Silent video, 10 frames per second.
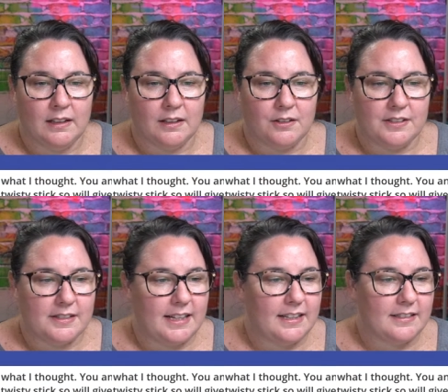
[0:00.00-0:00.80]

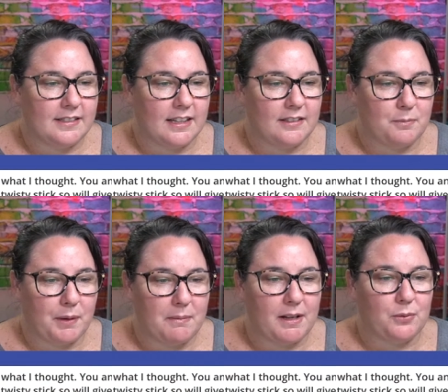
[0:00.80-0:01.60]
Christina says,
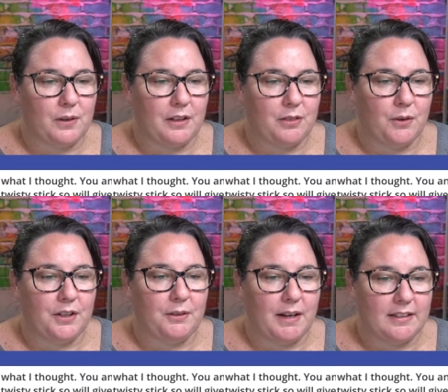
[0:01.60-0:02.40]
pretty much what I
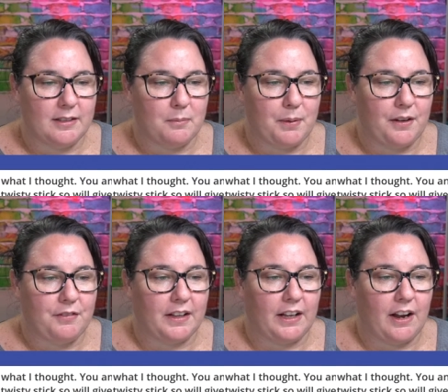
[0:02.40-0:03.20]
thought. You answered it
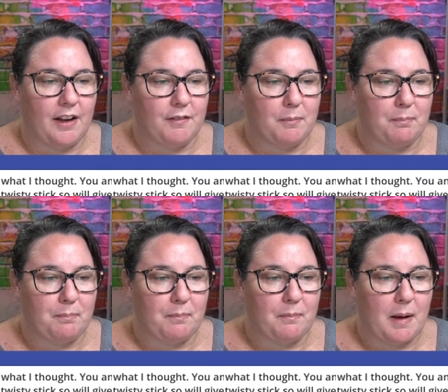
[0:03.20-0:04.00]
perfectly. I have a,
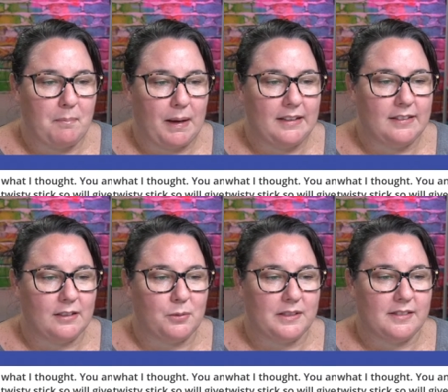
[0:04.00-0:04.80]
a basic
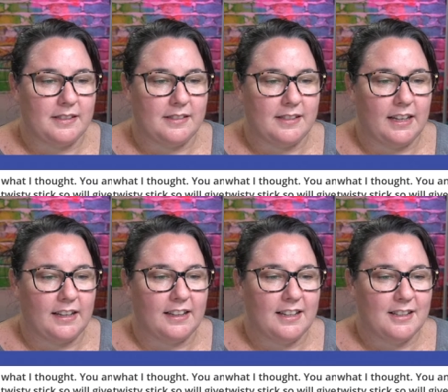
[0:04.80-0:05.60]
twisty
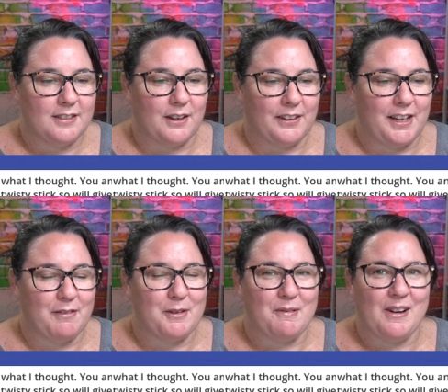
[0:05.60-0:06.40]
stick, so I'll give
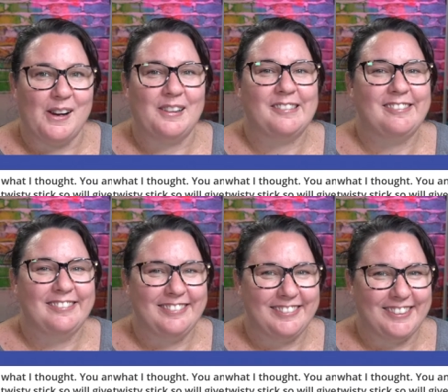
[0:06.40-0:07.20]
it a whirl.
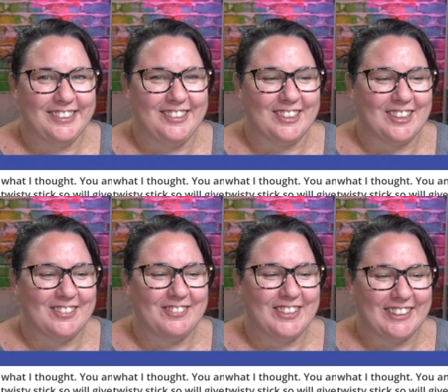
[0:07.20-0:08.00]
Good
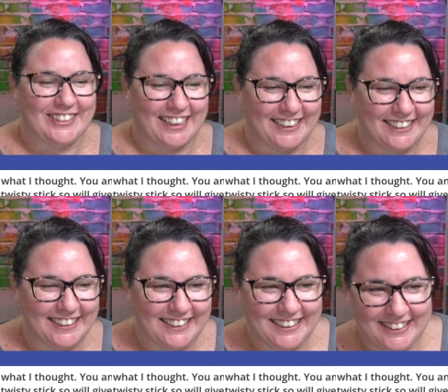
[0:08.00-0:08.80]
job. Well done.
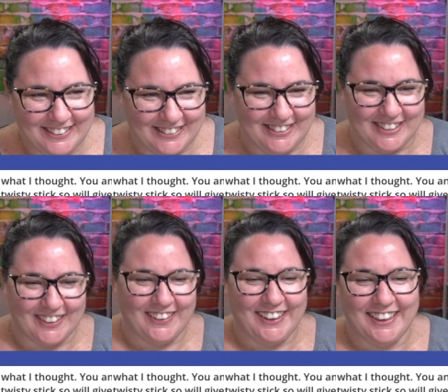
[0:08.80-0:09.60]
Good
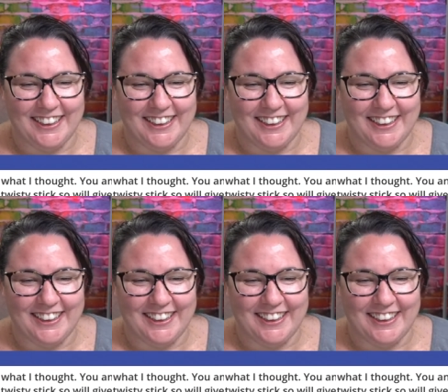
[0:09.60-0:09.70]
joke.